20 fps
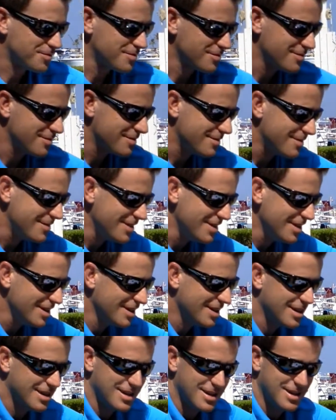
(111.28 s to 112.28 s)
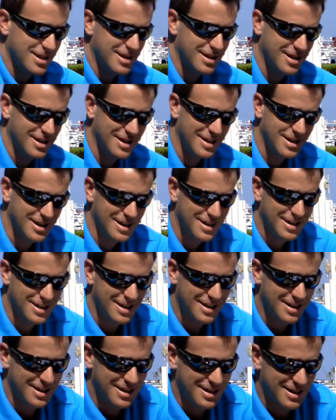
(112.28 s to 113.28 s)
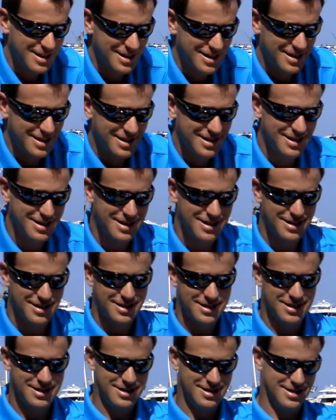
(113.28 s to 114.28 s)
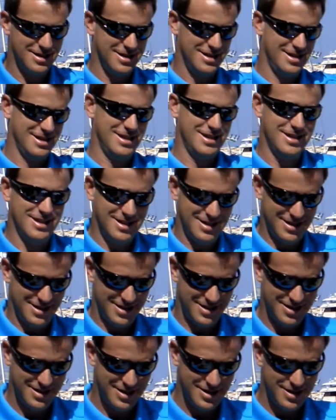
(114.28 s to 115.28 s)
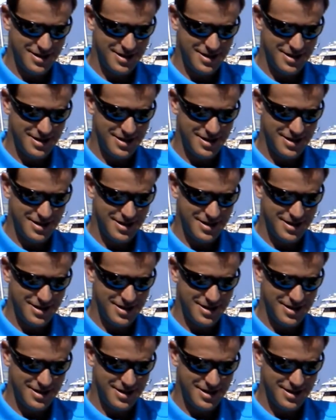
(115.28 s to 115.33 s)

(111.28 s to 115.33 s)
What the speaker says: No one is speaking in this clip.